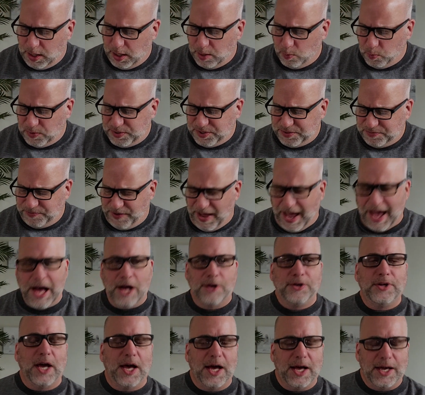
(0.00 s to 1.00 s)
it was
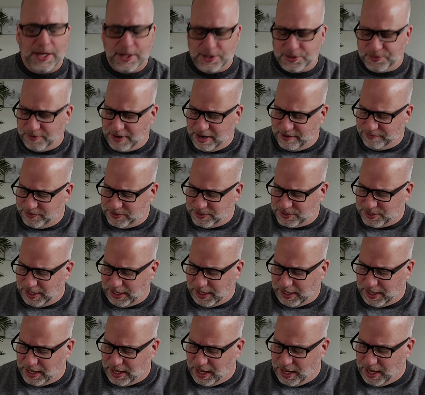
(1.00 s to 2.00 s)
found, he's
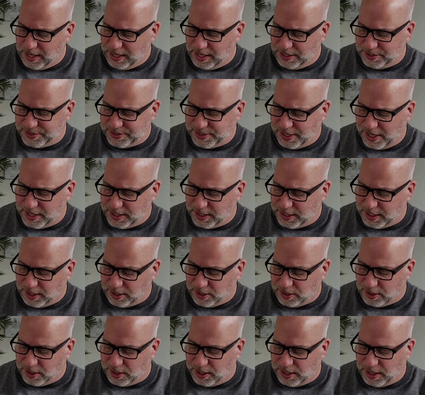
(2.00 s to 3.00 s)
referencing a study
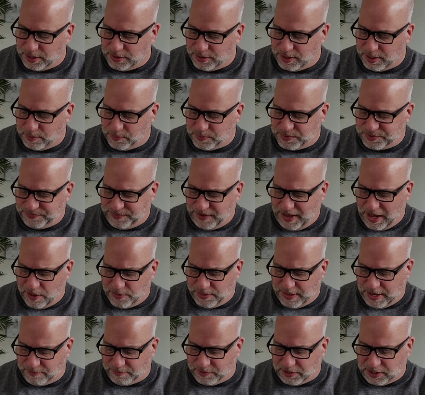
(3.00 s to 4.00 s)
here, and it was
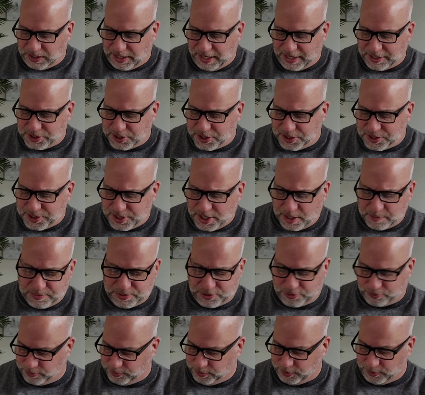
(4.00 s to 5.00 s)
found that
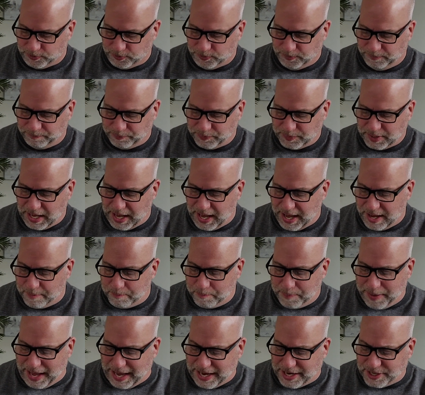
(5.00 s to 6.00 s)
relationships grew
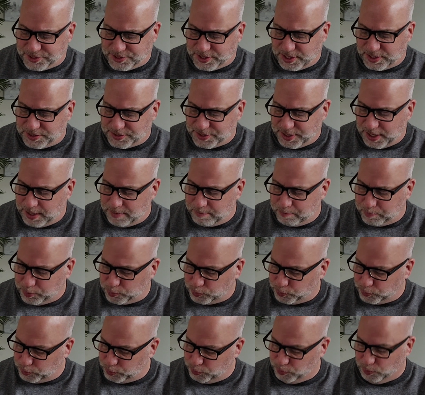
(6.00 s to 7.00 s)
and patients
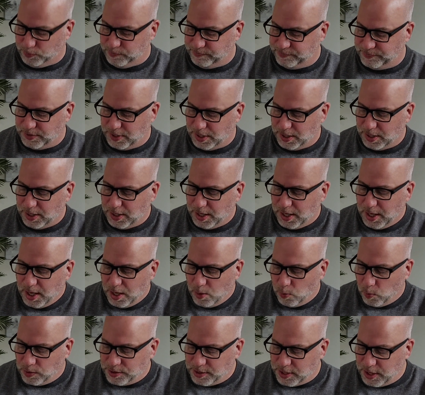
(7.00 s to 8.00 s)
improved
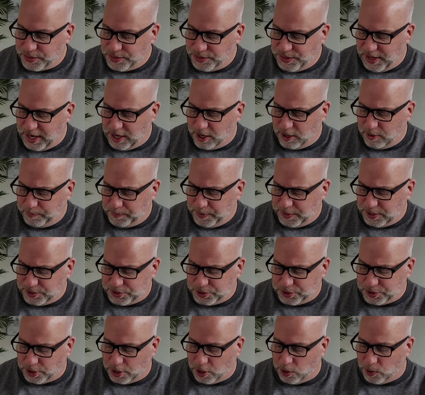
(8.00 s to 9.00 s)
when the
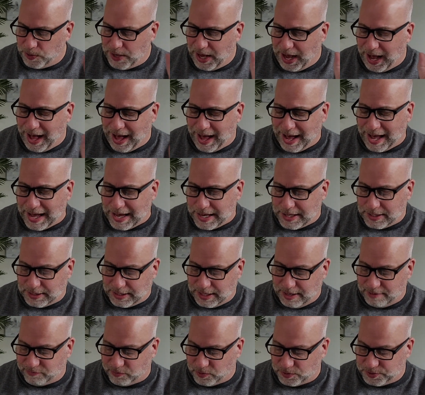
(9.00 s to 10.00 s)
therapist showed high
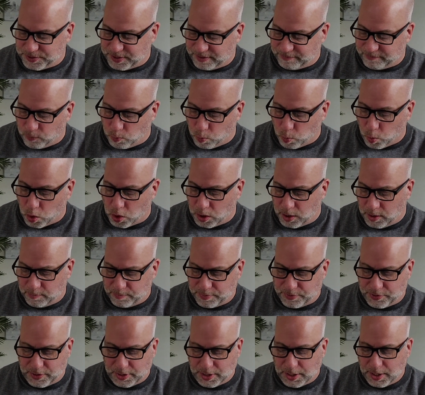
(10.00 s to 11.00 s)
levels of
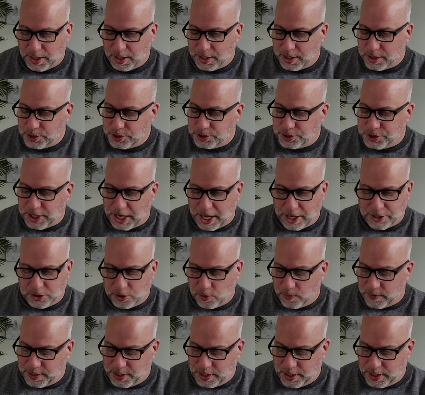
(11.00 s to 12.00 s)
warmth,
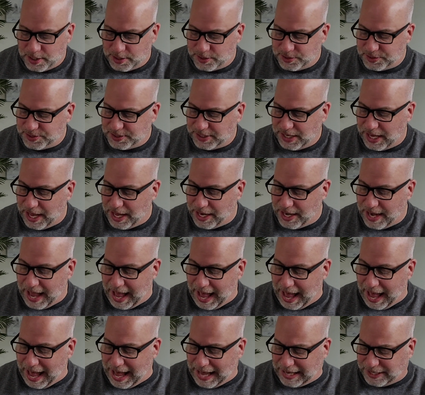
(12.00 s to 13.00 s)
genuineness, and
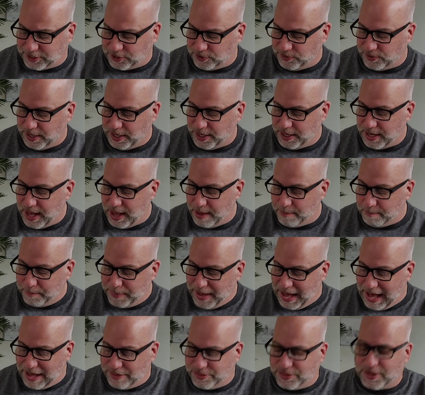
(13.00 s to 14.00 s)
accurate
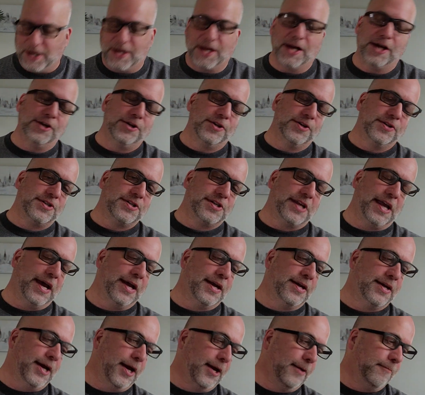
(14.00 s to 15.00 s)
empathic
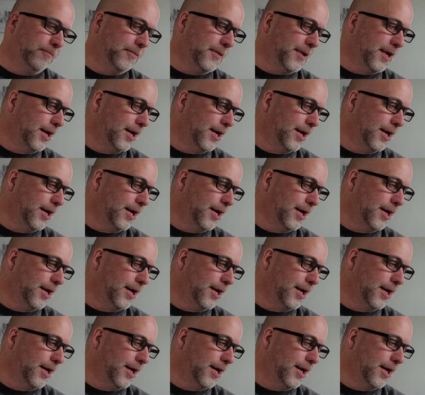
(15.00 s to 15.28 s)
understanding.